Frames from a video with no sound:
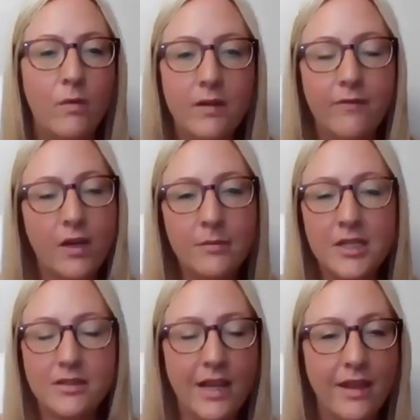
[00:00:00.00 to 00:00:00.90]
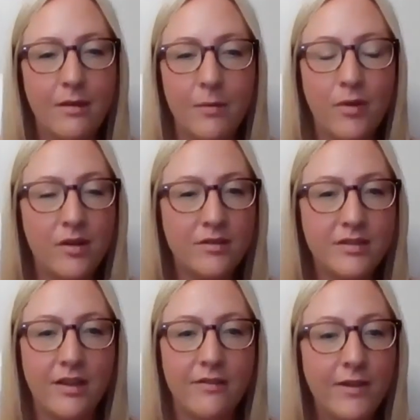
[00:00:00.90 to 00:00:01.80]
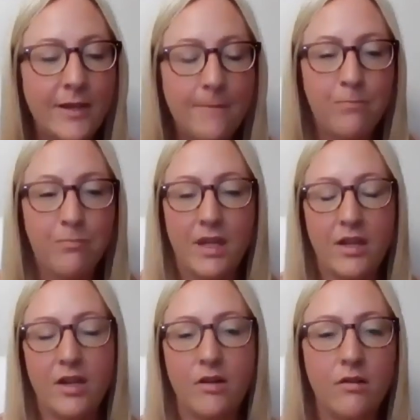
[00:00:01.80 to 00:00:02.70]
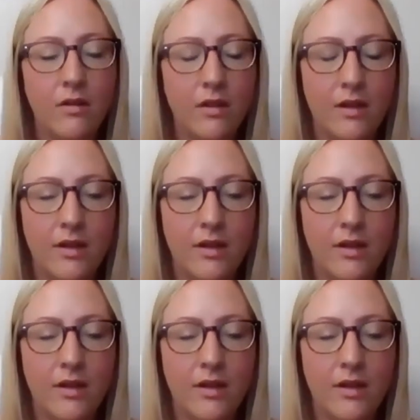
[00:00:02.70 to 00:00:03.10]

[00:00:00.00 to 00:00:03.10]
We very much take the approach of, let's